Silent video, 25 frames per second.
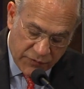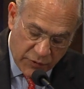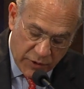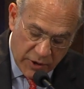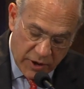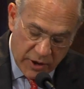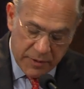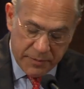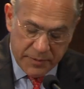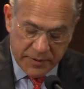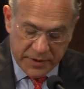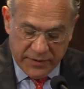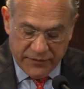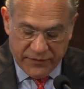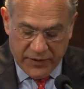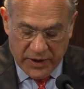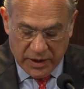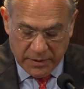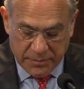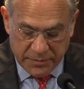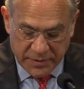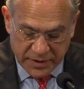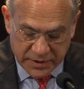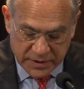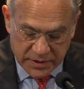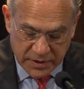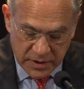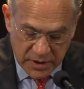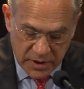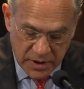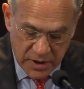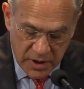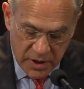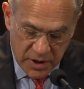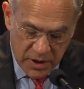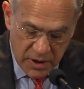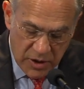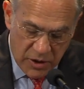for urban development
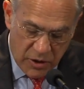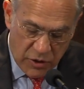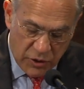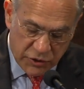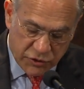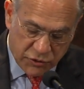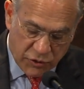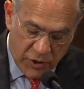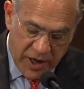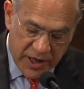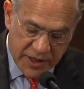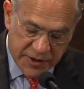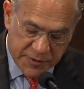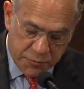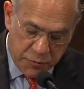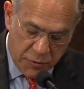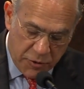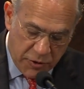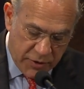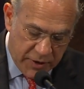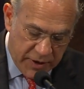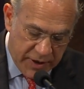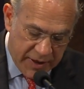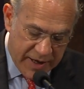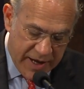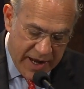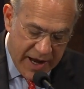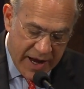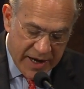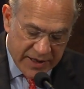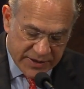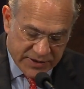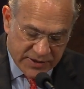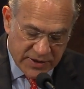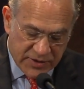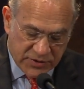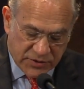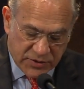or transport and
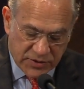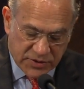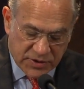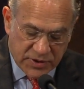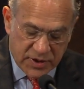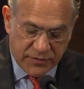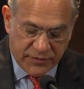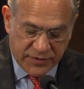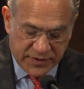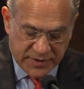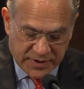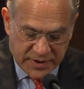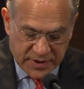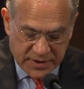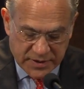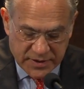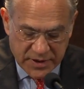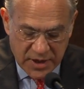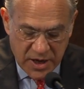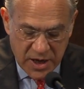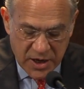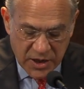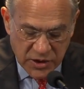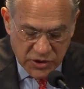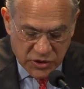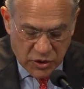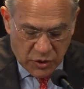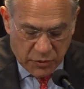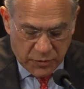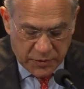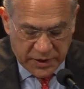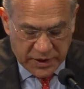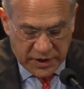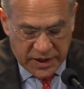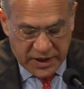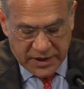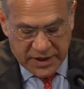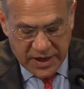access to services. So
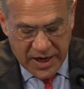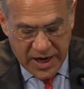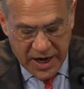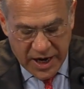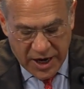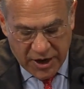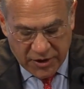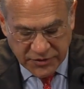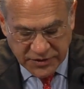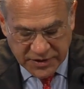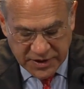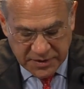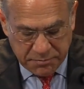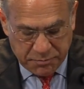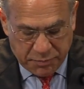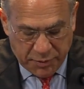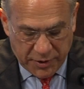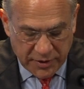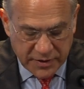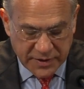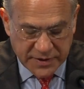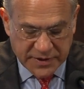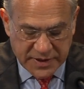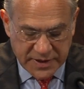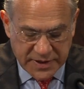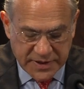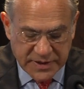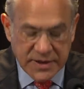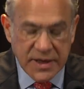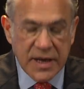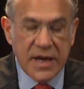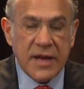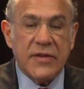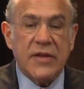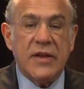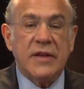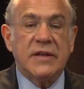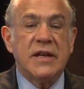we need housing policies
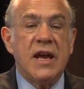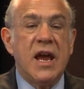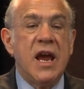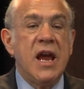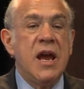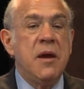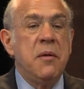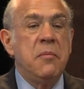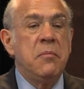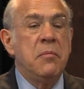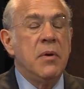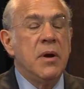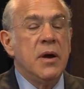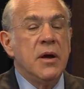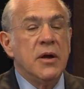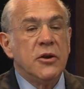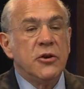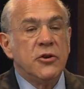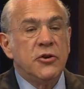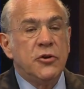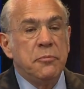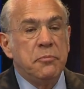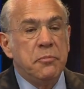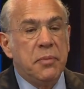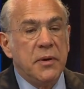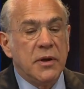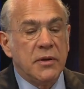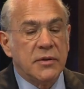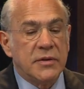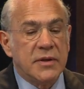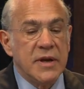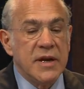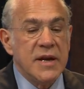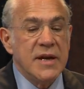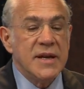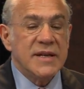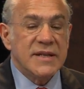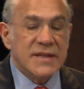that aim to
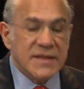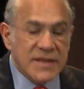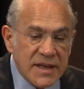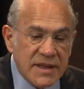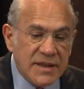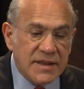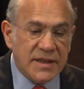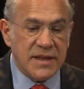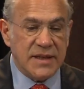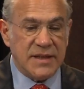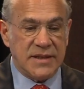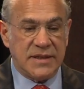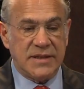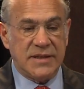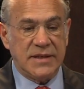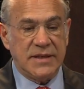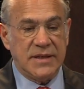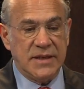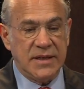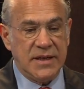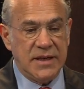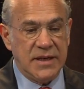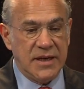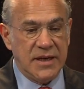build cities